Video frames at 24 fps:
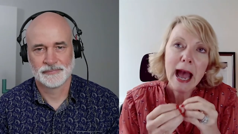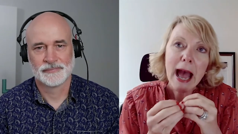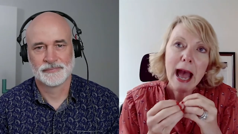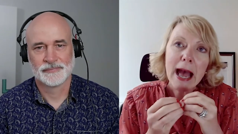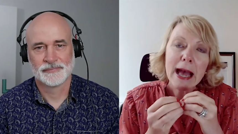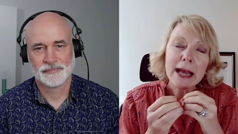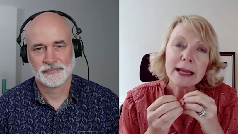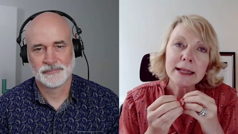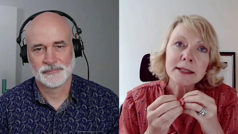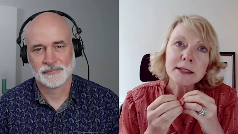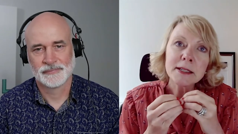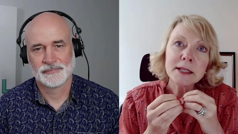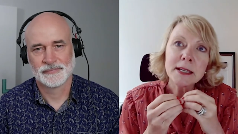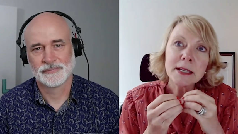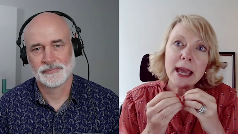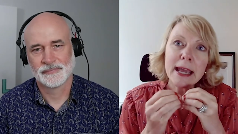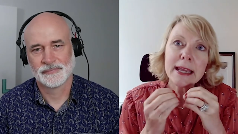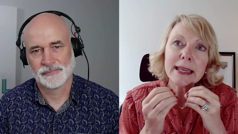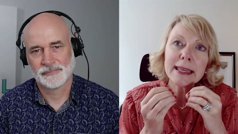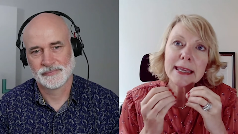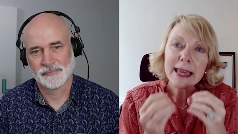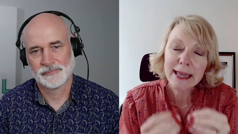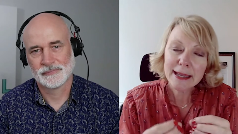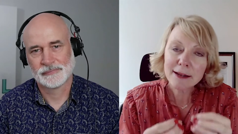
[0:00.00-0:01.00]
Speaker 1: And
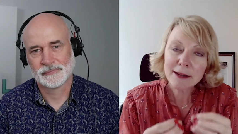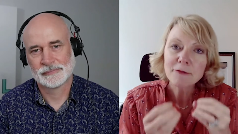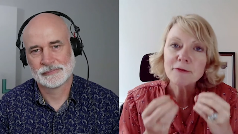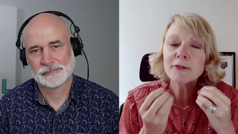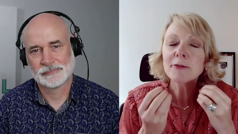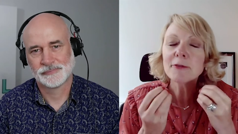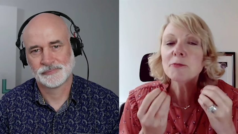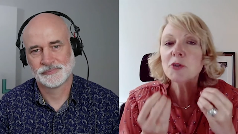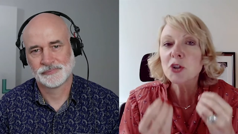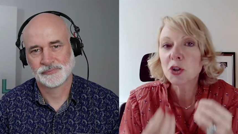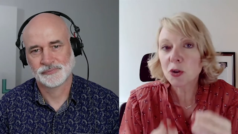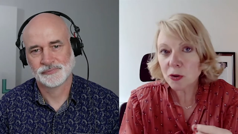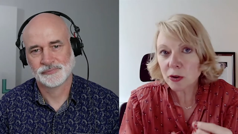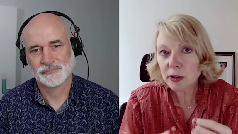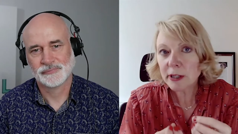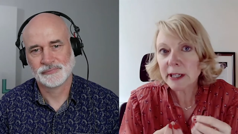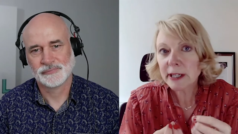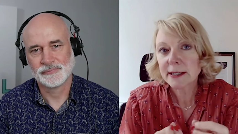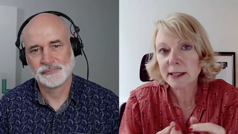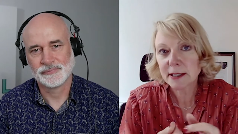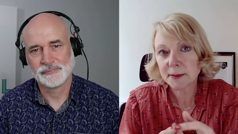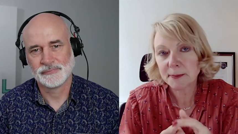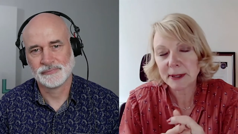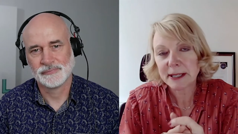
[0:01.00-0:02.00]
again, from talking
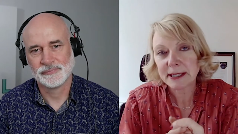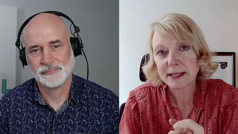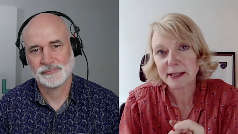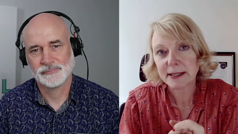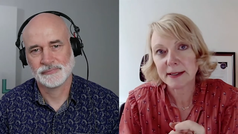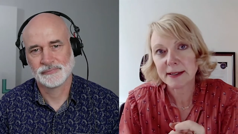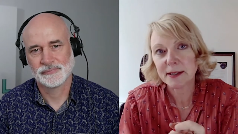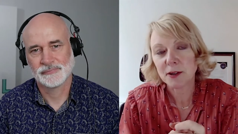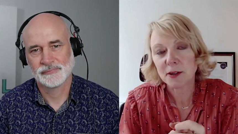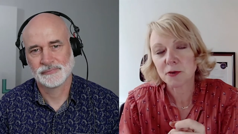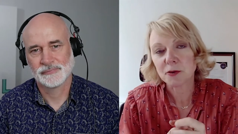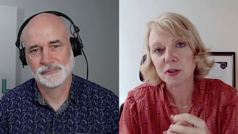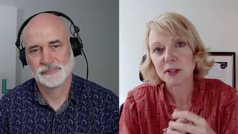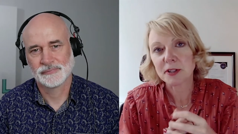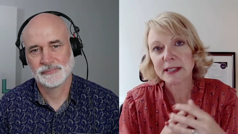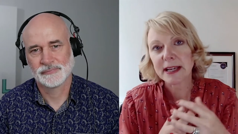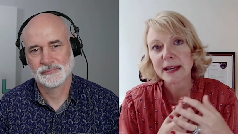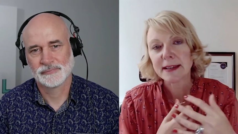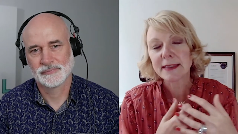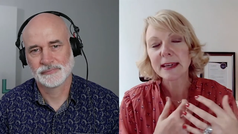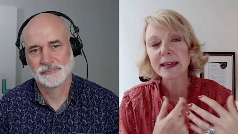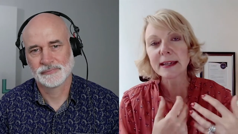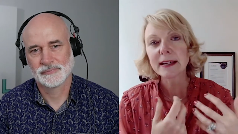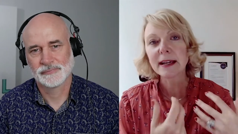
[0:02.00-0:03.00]
to business owners, I
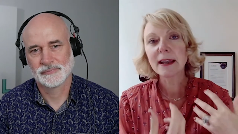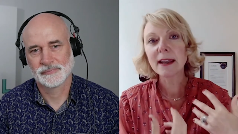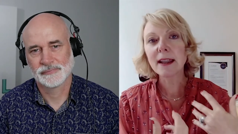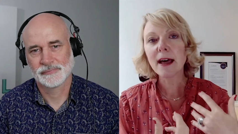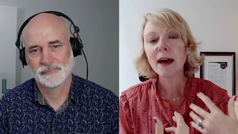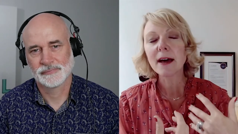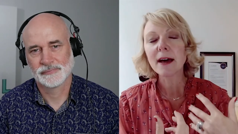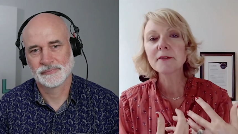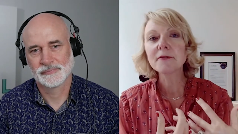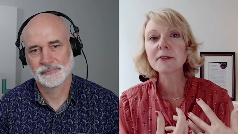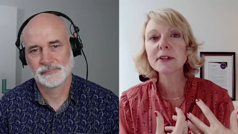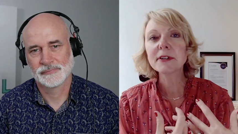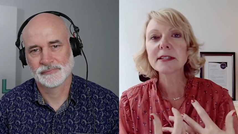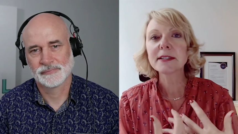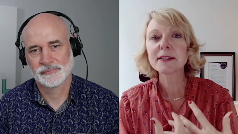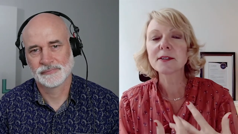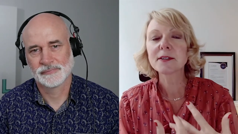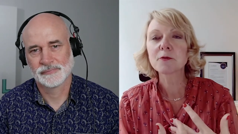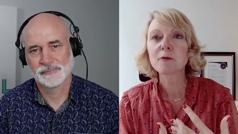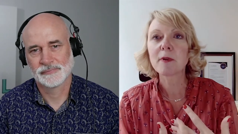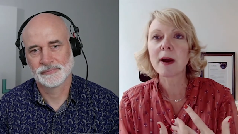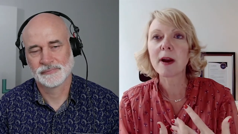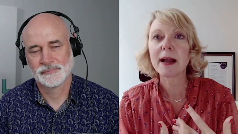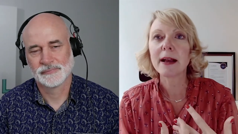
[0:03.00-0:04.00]
think a lot of it is
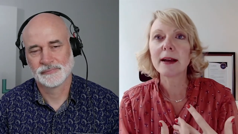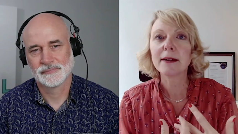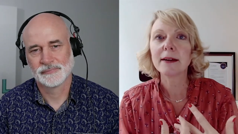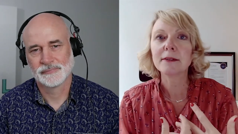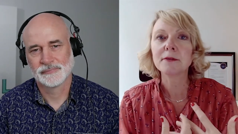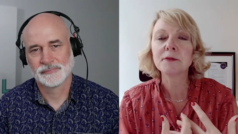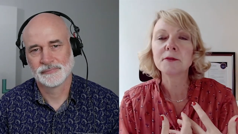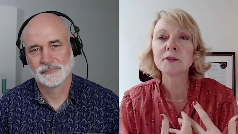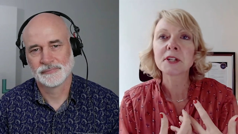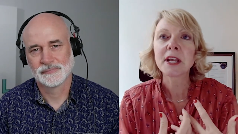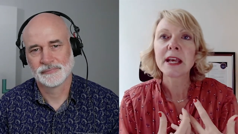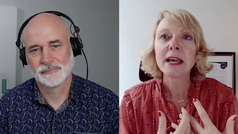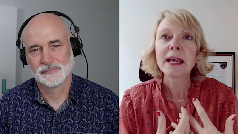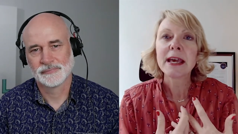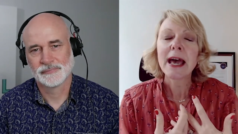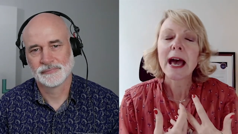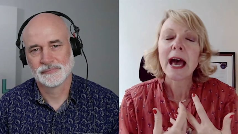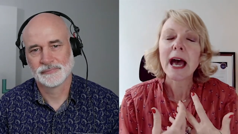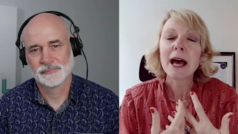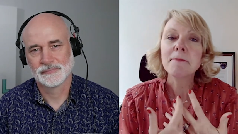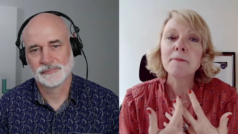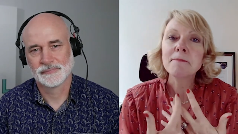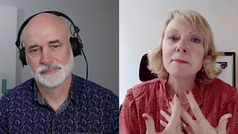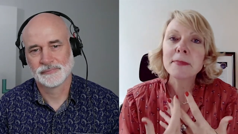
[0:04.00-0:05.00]
around
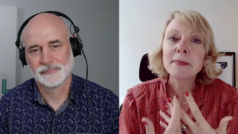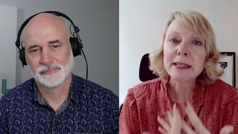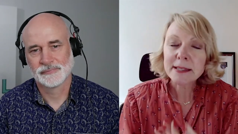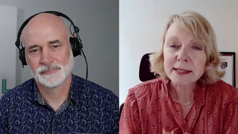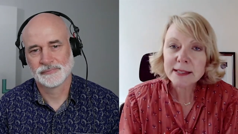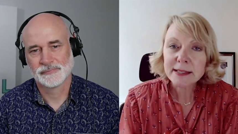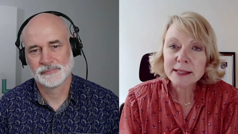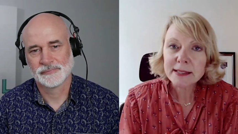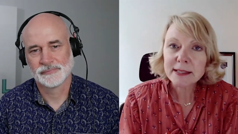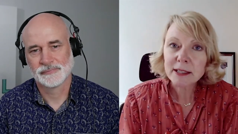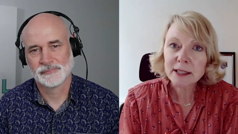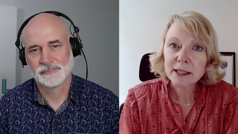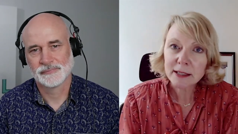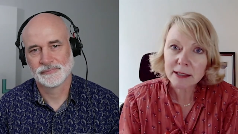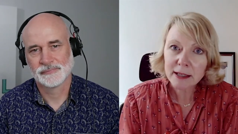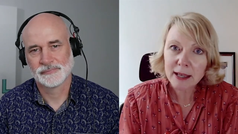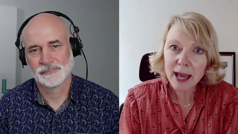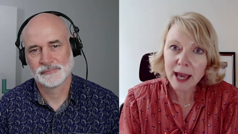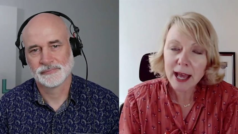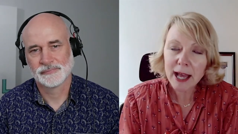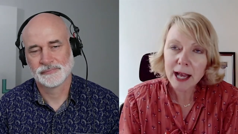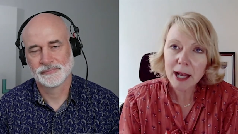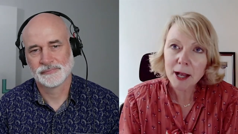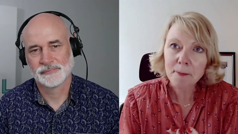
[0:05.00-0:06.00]
a miss
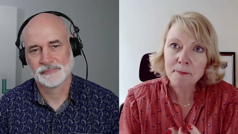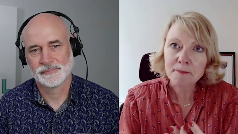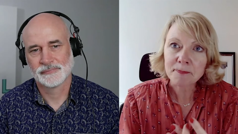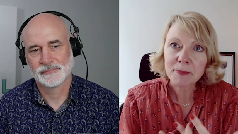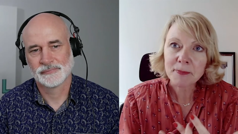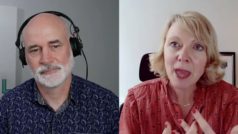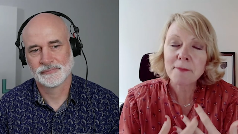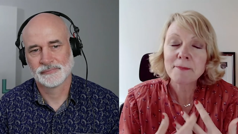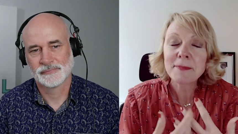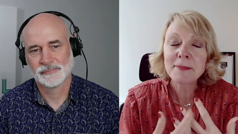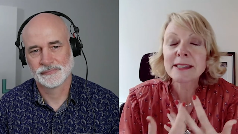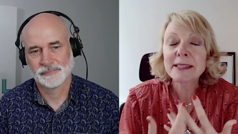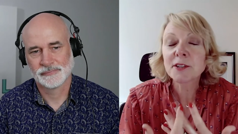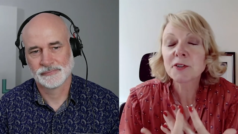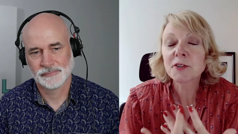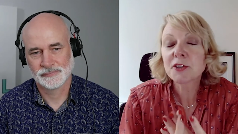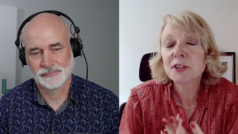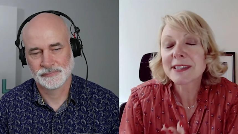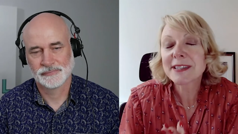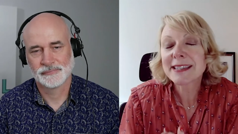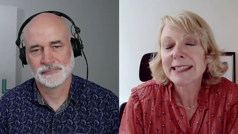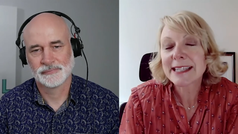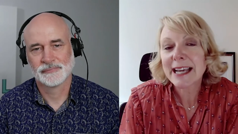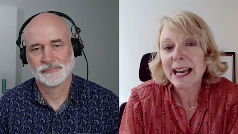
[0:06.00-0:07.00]
um, a
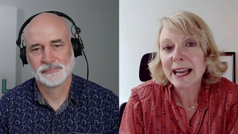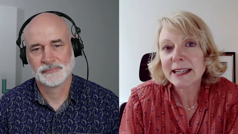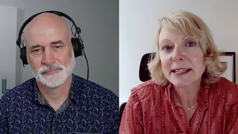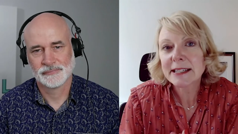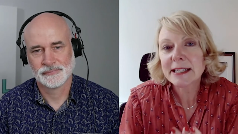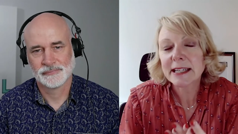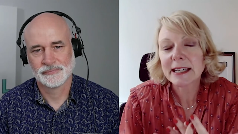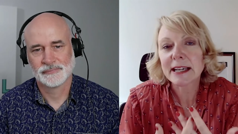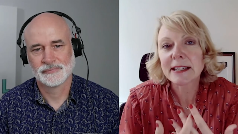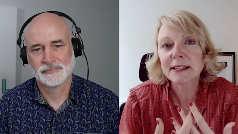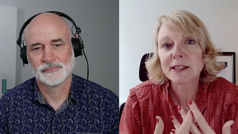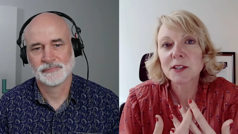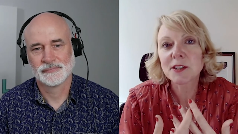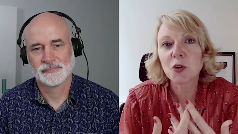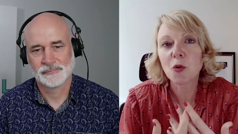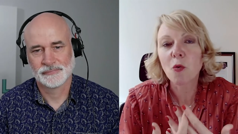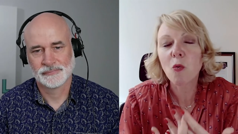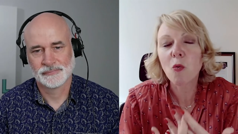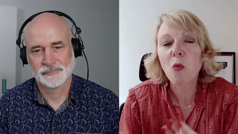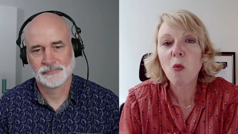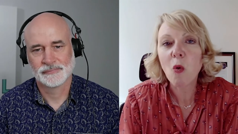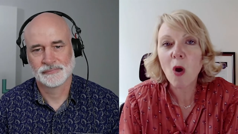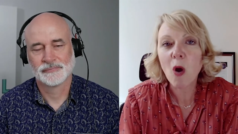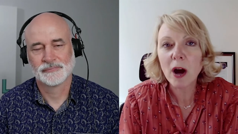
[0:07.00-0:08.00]
misunderstanding as to
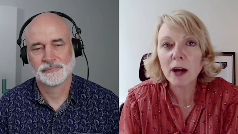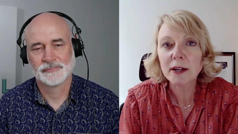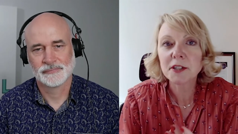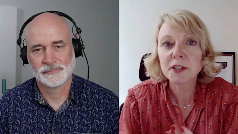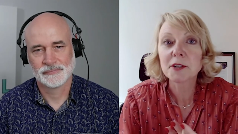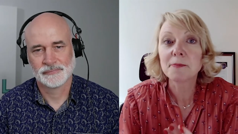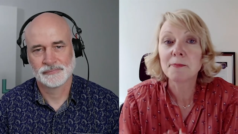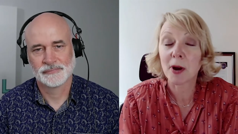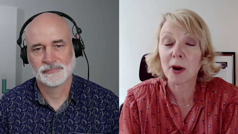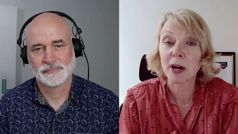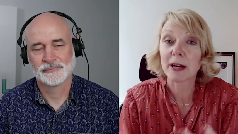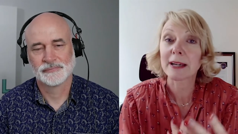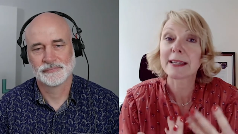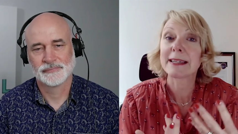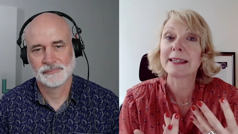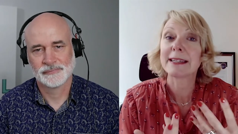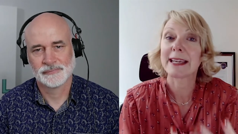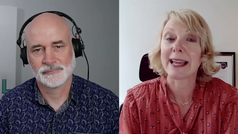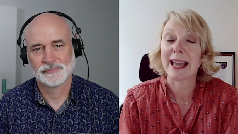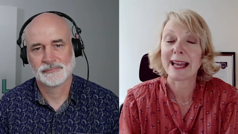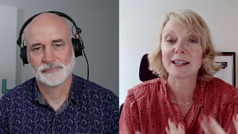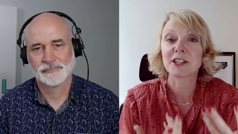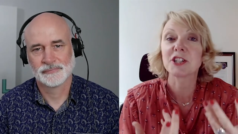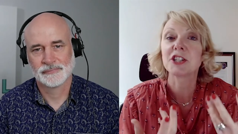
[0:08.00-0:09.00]
what marketing
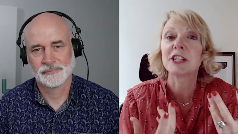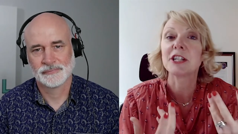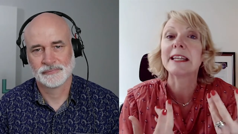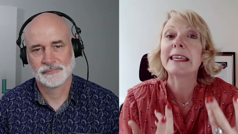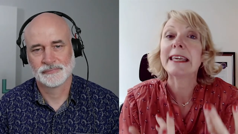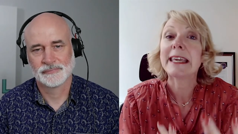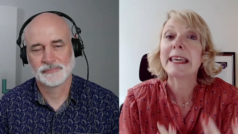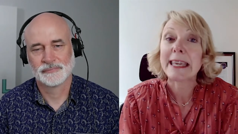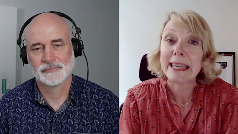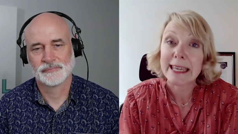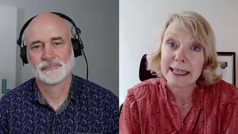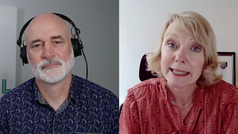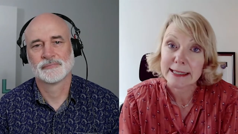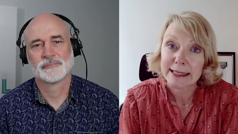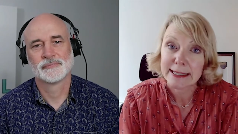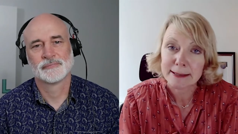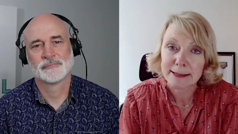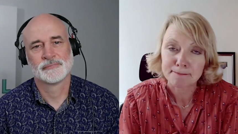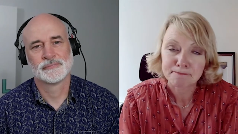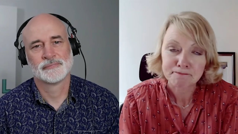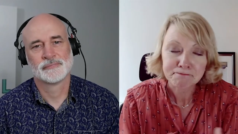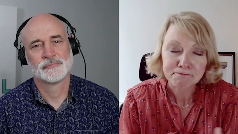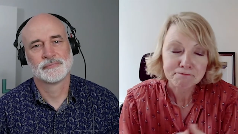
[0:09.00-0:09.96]
actually is.